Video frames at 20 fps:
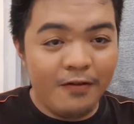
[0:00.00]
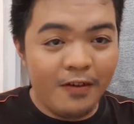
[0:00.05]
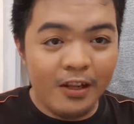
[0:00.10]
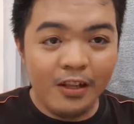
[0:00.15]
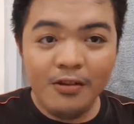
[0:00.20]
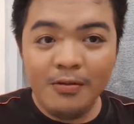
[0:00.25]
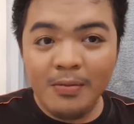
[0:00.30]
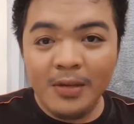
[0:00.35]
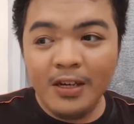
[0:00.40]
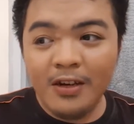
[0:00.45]

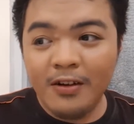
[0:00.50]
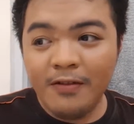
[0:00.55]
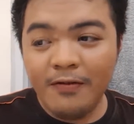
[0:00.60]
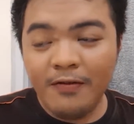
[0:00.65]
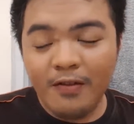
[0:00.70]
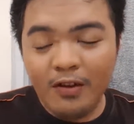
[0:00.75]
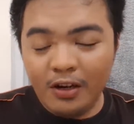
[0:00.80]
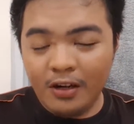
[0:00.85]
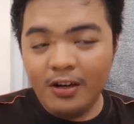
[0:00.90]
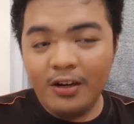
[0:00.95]
Follow me on
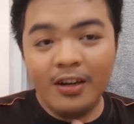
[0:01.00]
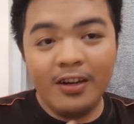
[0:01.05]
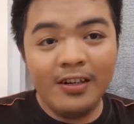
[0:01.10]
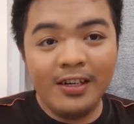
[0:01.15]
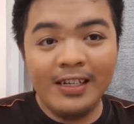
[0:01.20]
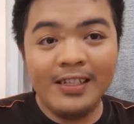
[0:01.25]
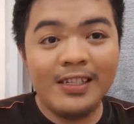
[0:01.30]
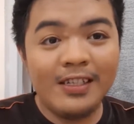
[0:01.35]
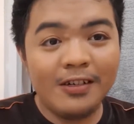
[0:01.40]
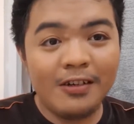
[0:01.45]

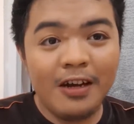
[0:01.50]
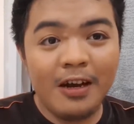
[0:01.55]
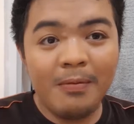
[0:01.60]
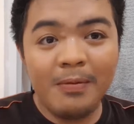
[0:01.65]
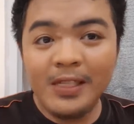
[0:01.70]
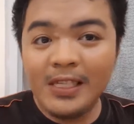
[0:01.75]
Instagram,